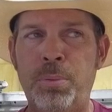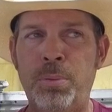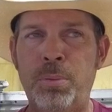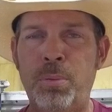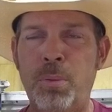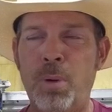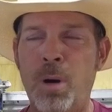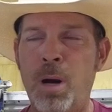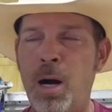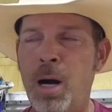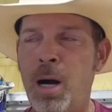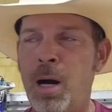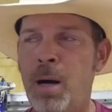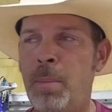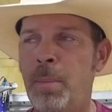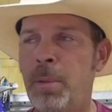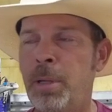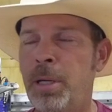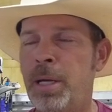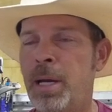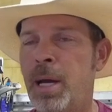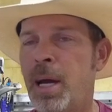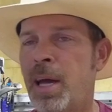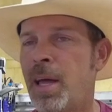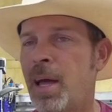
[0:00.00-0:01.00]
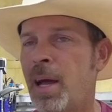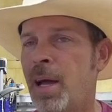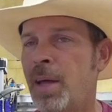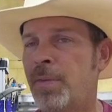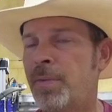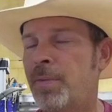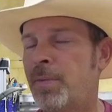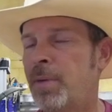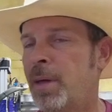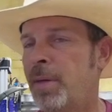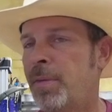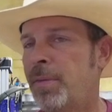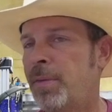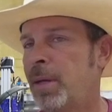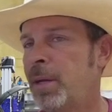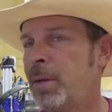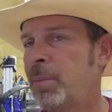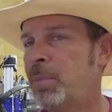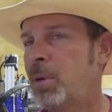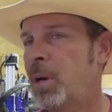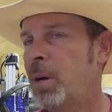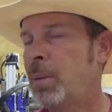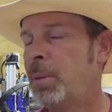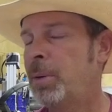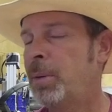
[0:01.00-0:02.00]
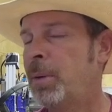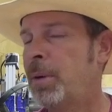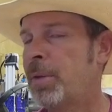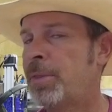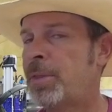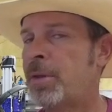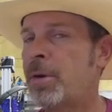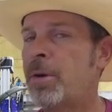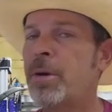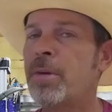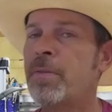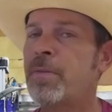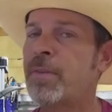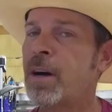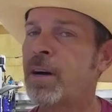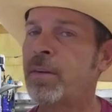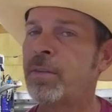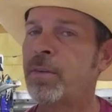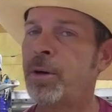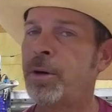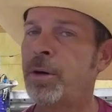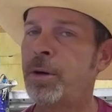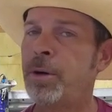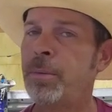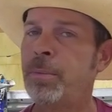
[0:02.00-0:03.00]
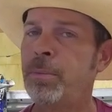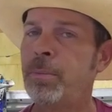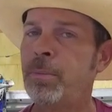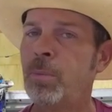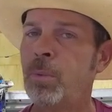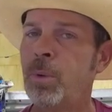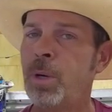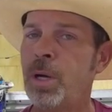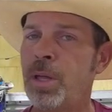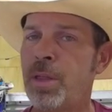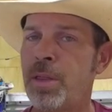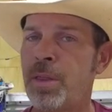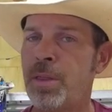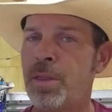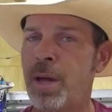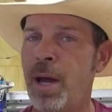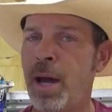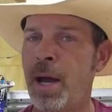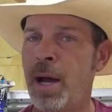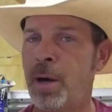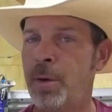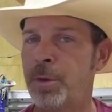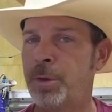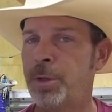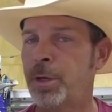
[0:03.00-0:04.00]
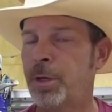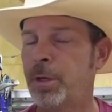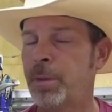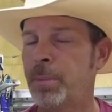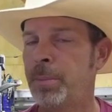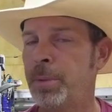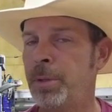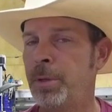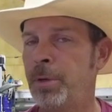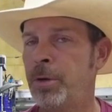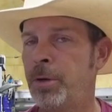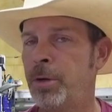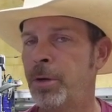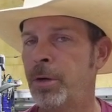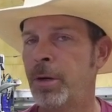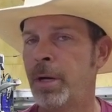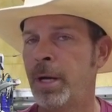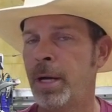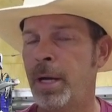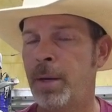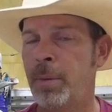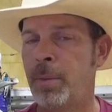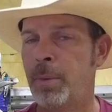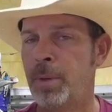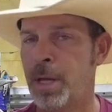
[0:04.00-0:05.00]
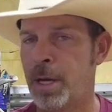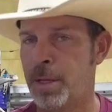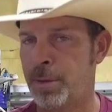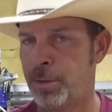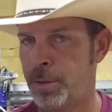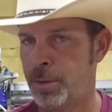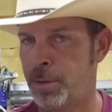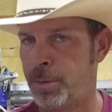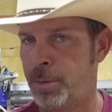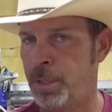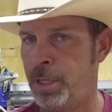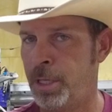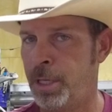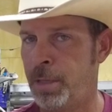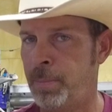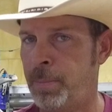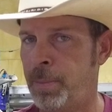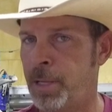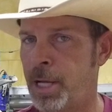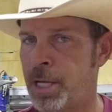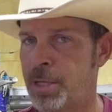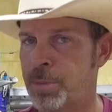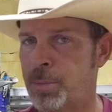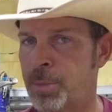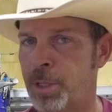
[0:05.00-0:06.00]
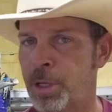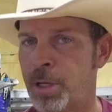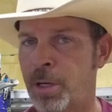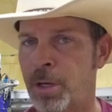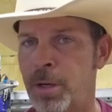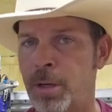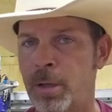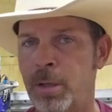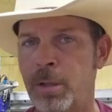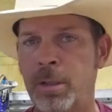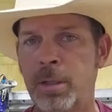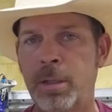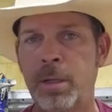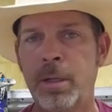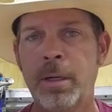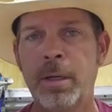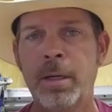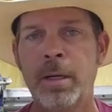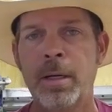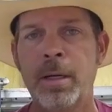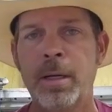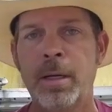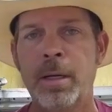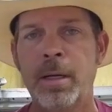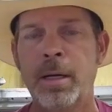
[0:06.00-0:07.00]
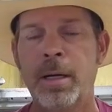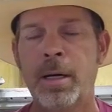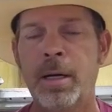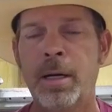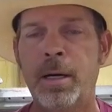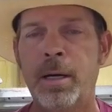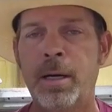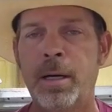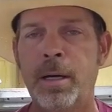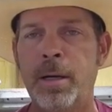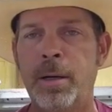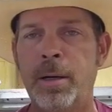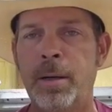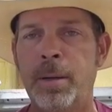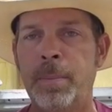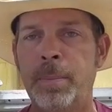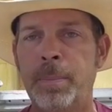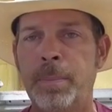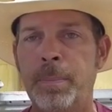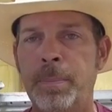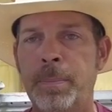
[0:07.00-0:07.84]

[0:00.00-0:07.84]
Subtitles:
probably, I think probably around $3,500 without the computer and without the plasma cutter. I